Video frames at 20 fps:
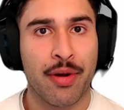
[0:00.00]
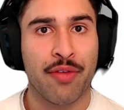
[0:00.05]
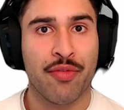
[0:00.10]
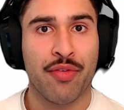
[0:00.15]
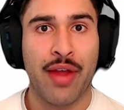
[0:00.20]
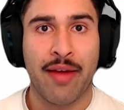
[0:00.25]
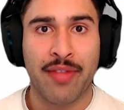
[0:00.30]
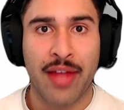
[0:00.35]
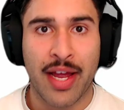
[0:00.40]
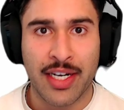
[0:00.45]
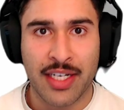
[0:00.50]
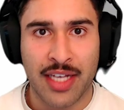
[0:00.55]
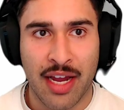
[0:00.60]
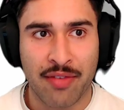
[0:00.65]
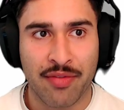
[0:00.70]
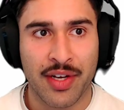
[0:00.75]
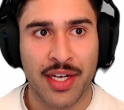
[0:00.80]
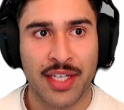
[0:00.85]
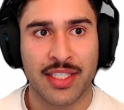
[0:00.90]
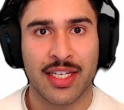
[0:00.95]
But if you have that
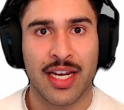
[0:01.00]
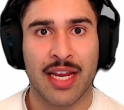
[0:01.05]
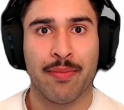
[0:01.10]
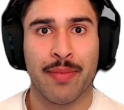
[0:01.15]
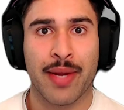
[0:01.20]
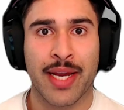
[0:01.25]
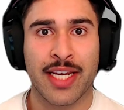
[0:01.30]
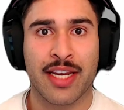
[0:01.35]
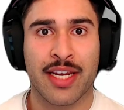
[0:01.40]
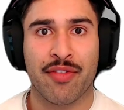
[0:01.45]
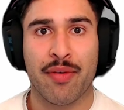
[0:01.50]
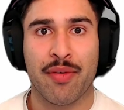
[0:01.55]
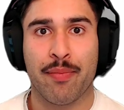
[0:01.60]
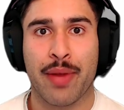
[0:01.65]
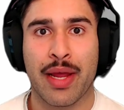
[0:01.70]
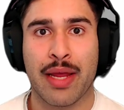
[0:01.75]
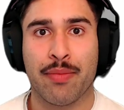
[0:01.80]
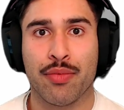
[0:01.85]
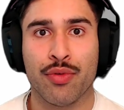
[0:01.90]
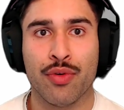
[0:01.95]
diversity, meet different
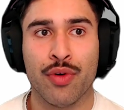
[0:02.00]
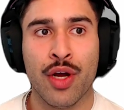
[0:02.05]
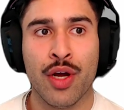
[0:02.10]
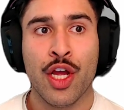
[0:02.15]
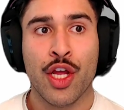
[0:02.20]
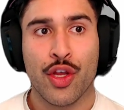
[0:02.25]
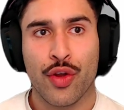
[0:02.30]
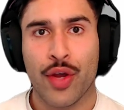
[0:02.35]
people,